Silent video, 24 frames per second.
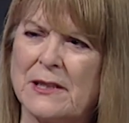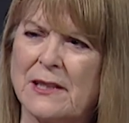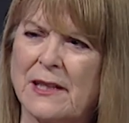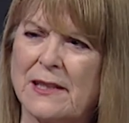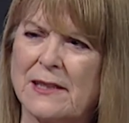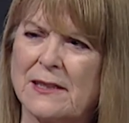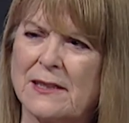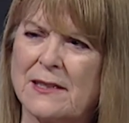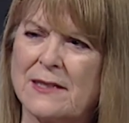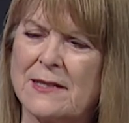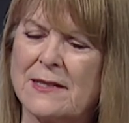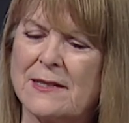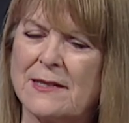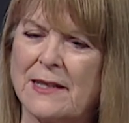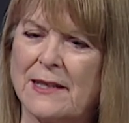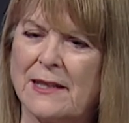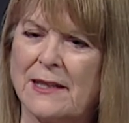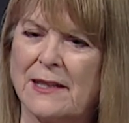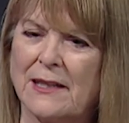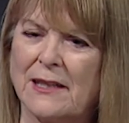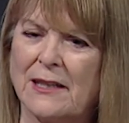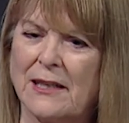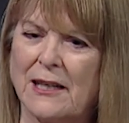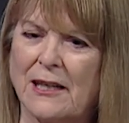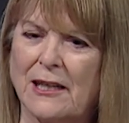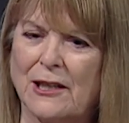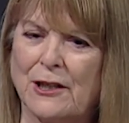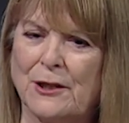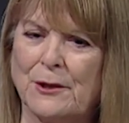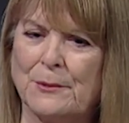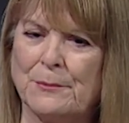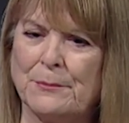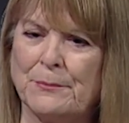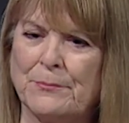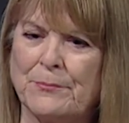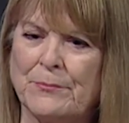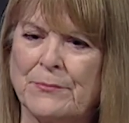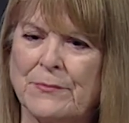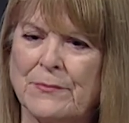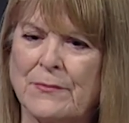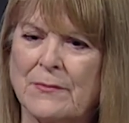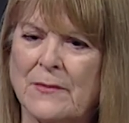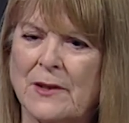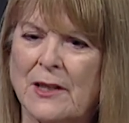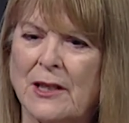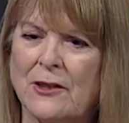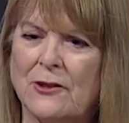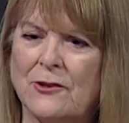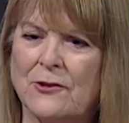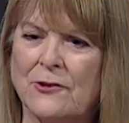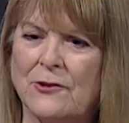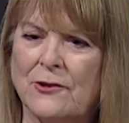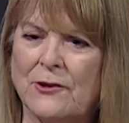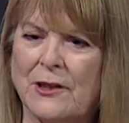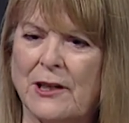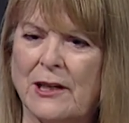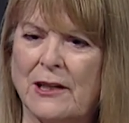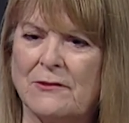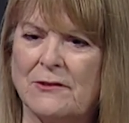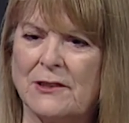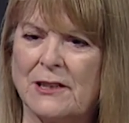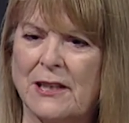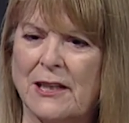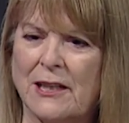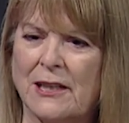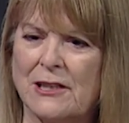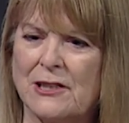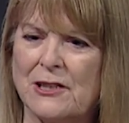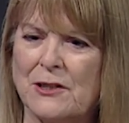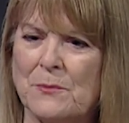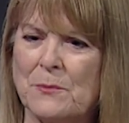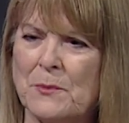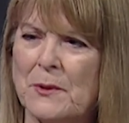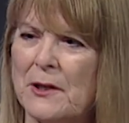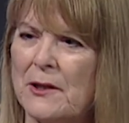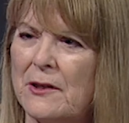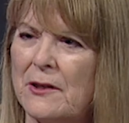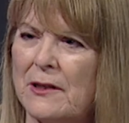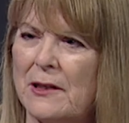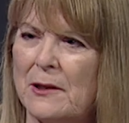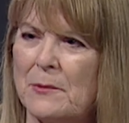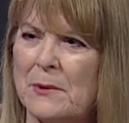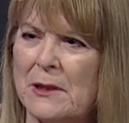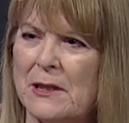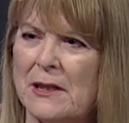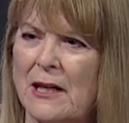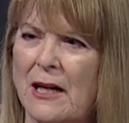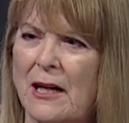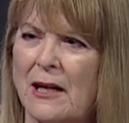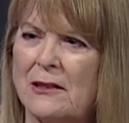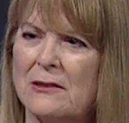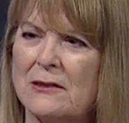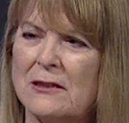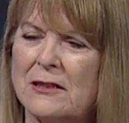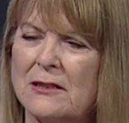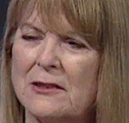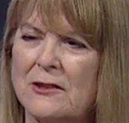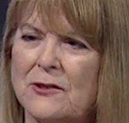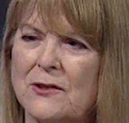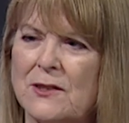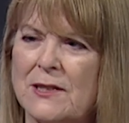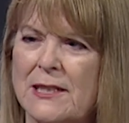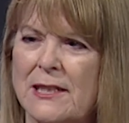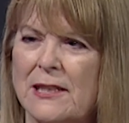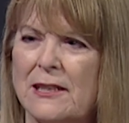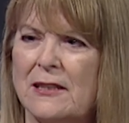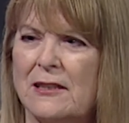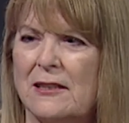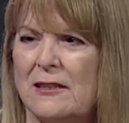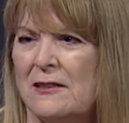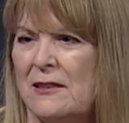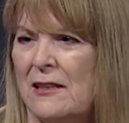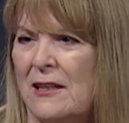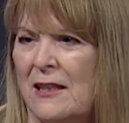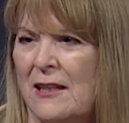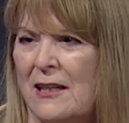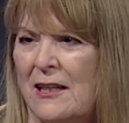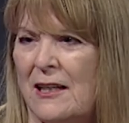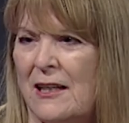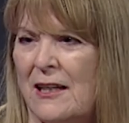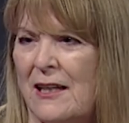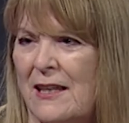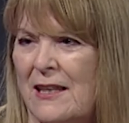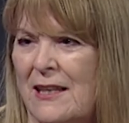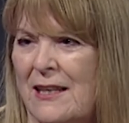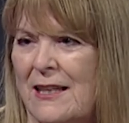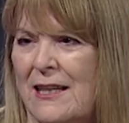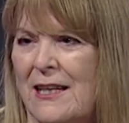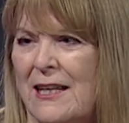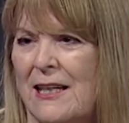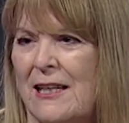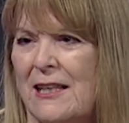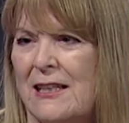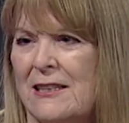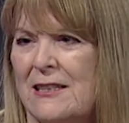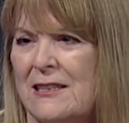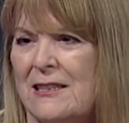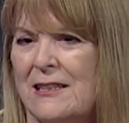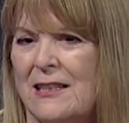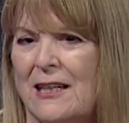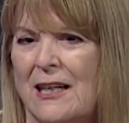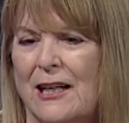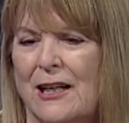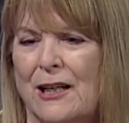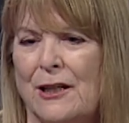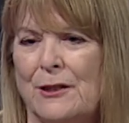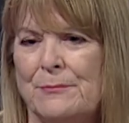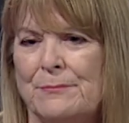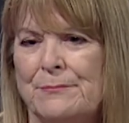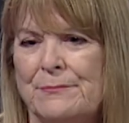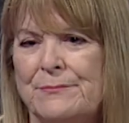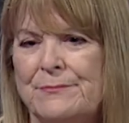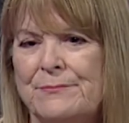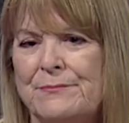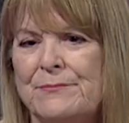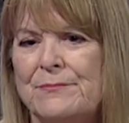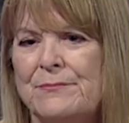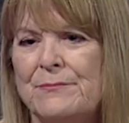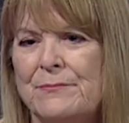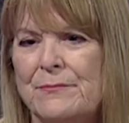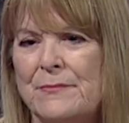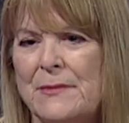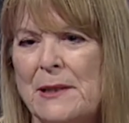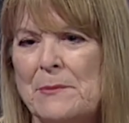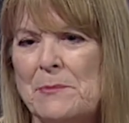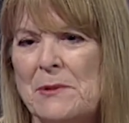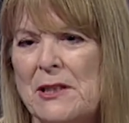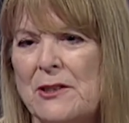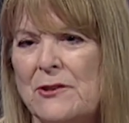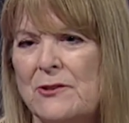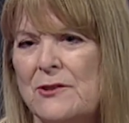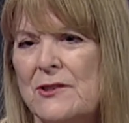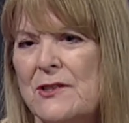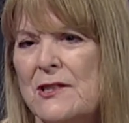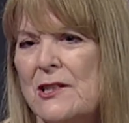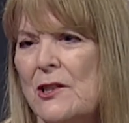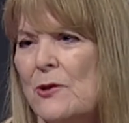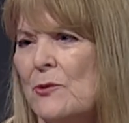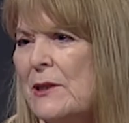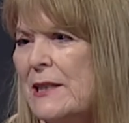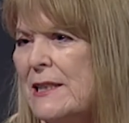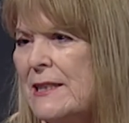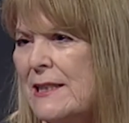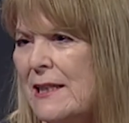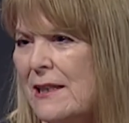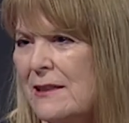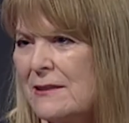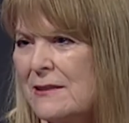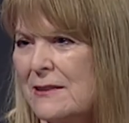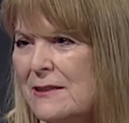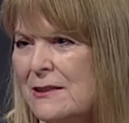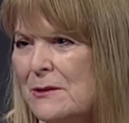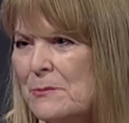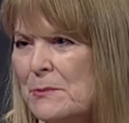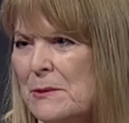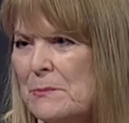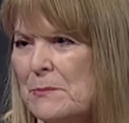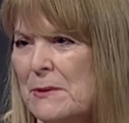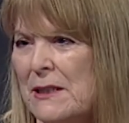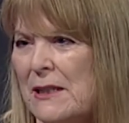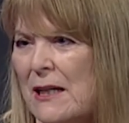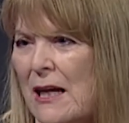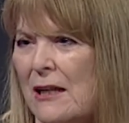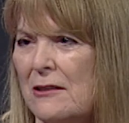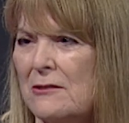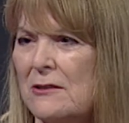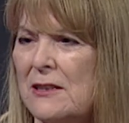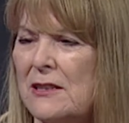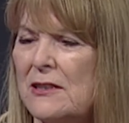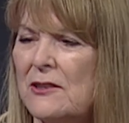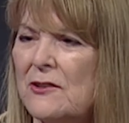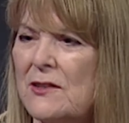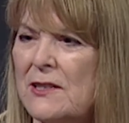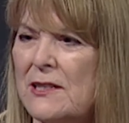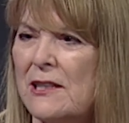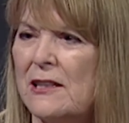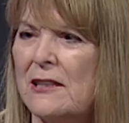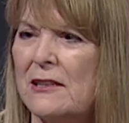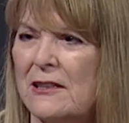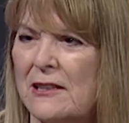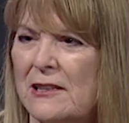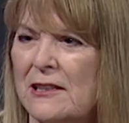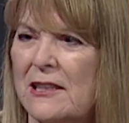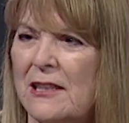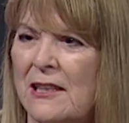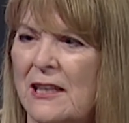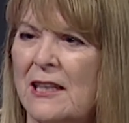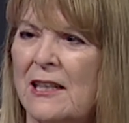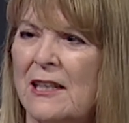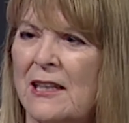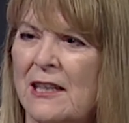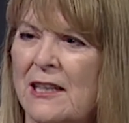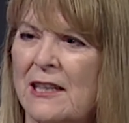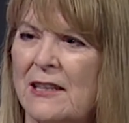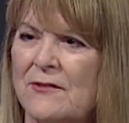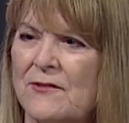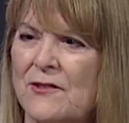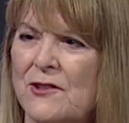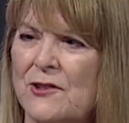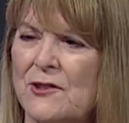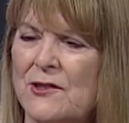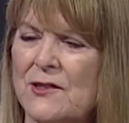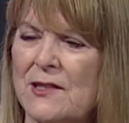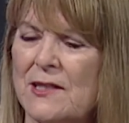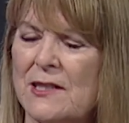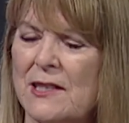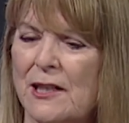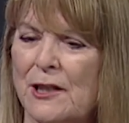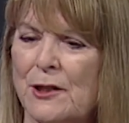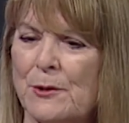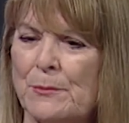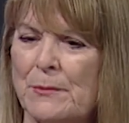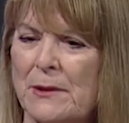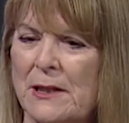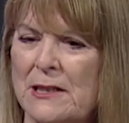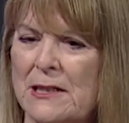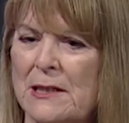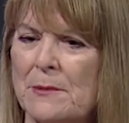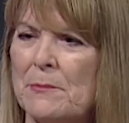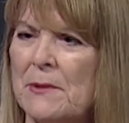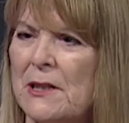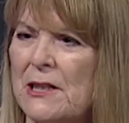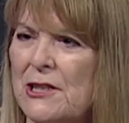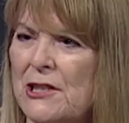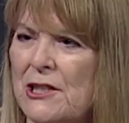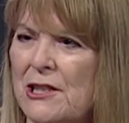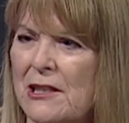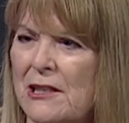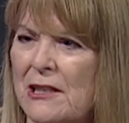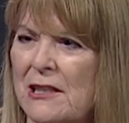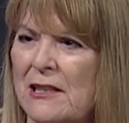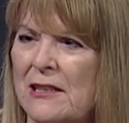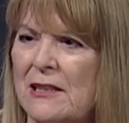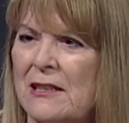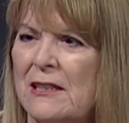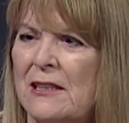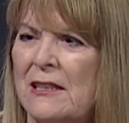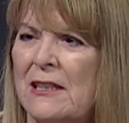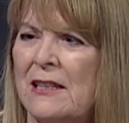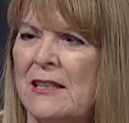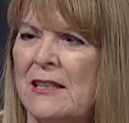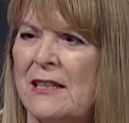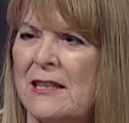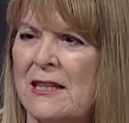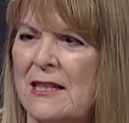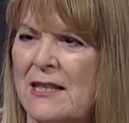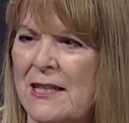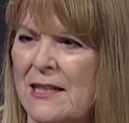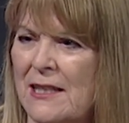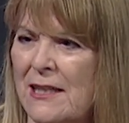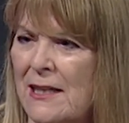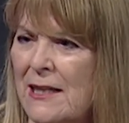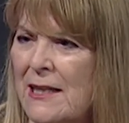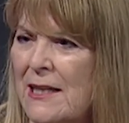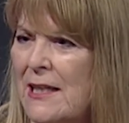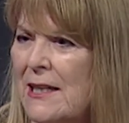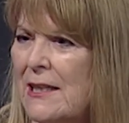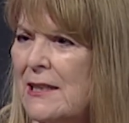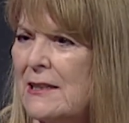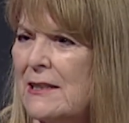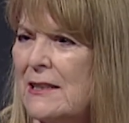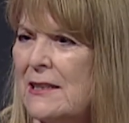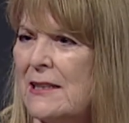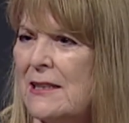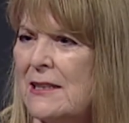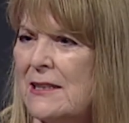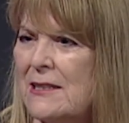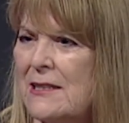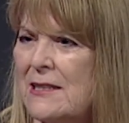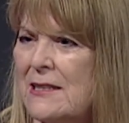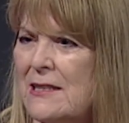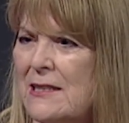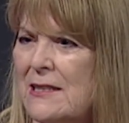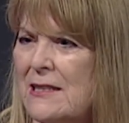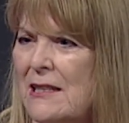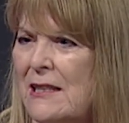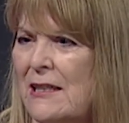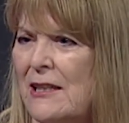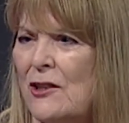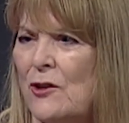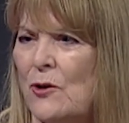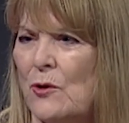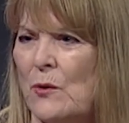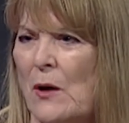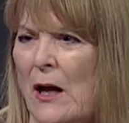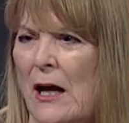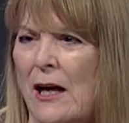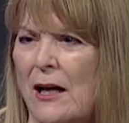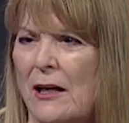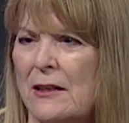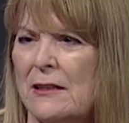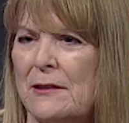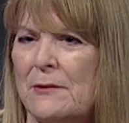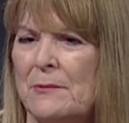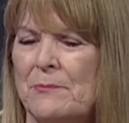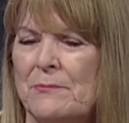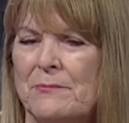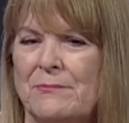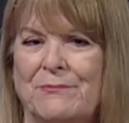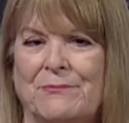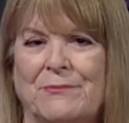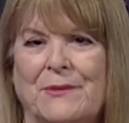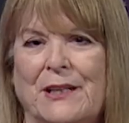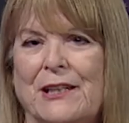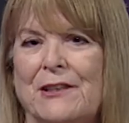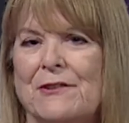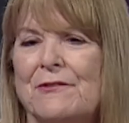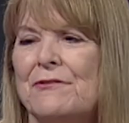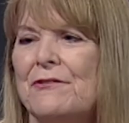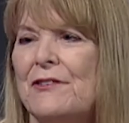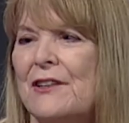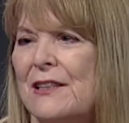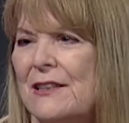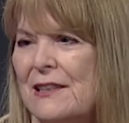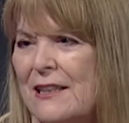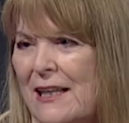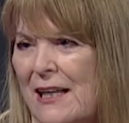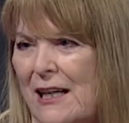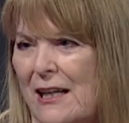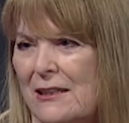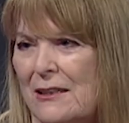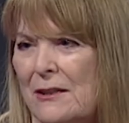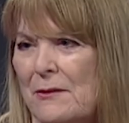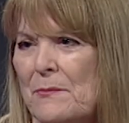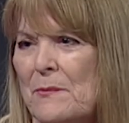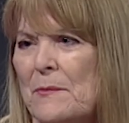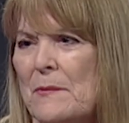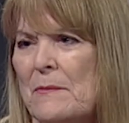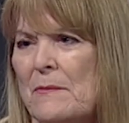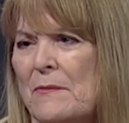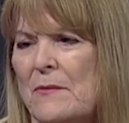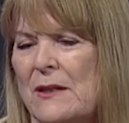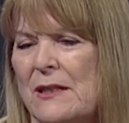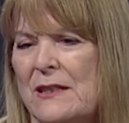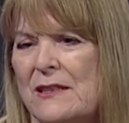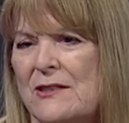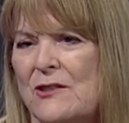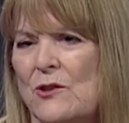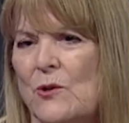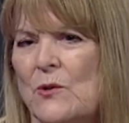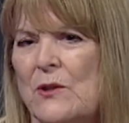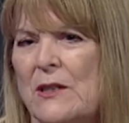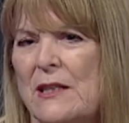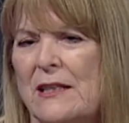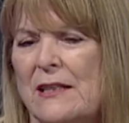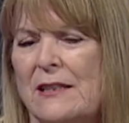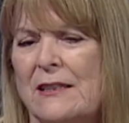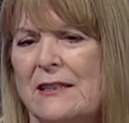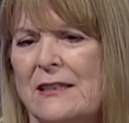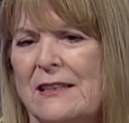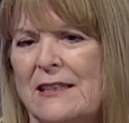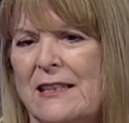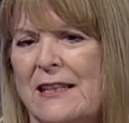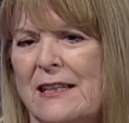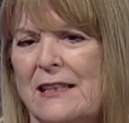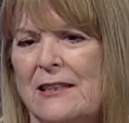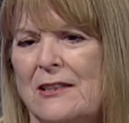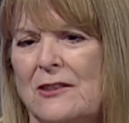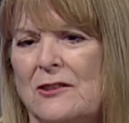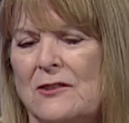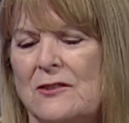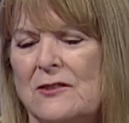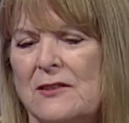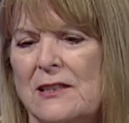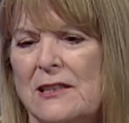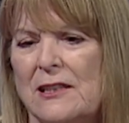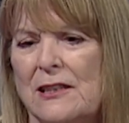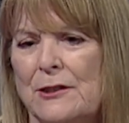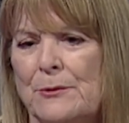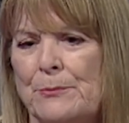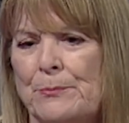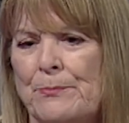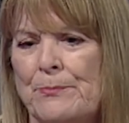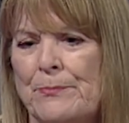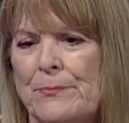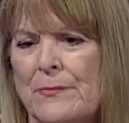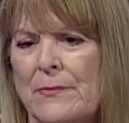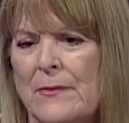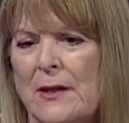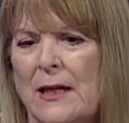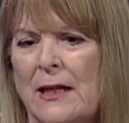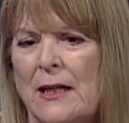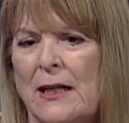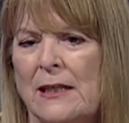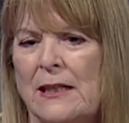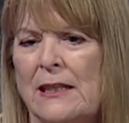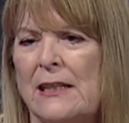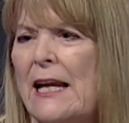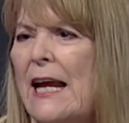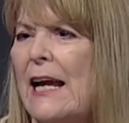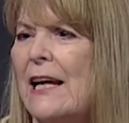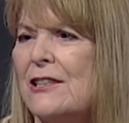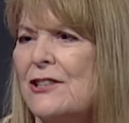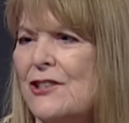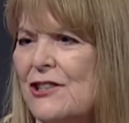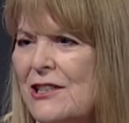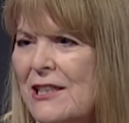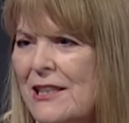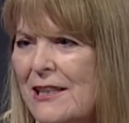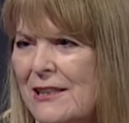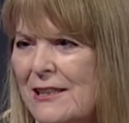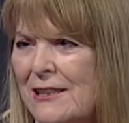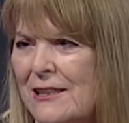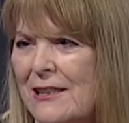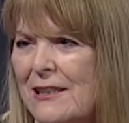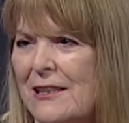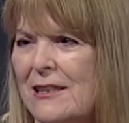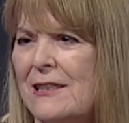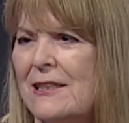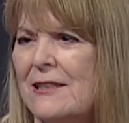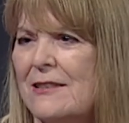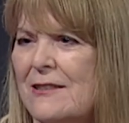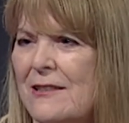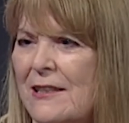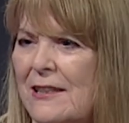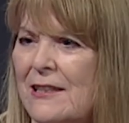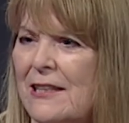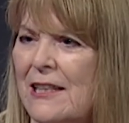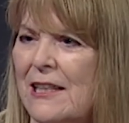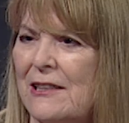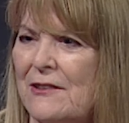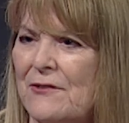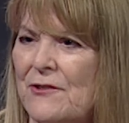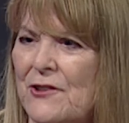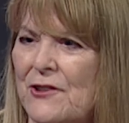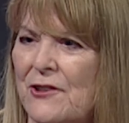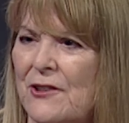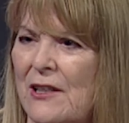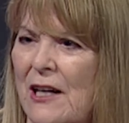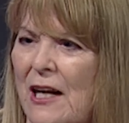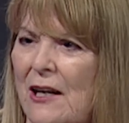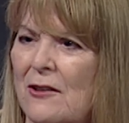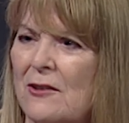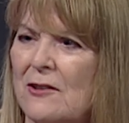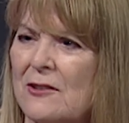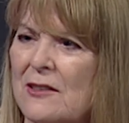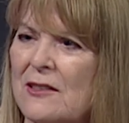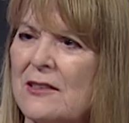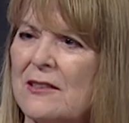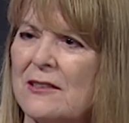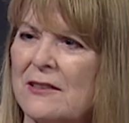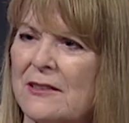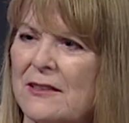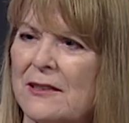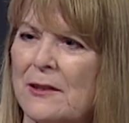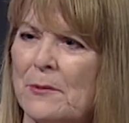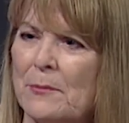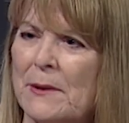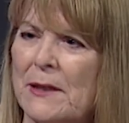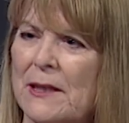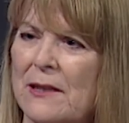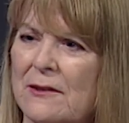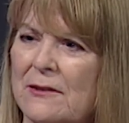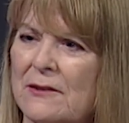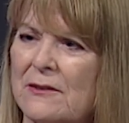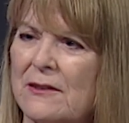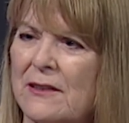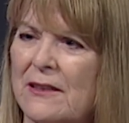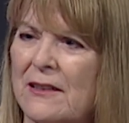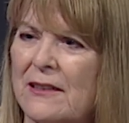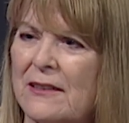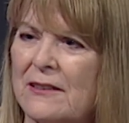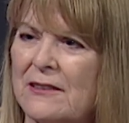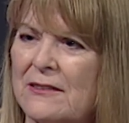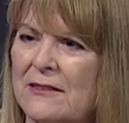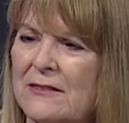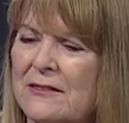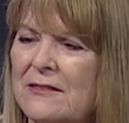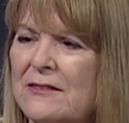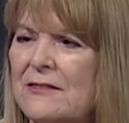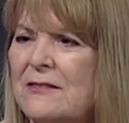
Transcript: Like, let's say, um, you know, you have an aging parent. I mean, how can you tell that? Um, maybe they're slowing down a little bit, but how can you tell like if there's um, a dementia thing that needs, you know, how to make it friendly, how to, mm. so that they don't um, get agitated and things like that if they're out about, yeah.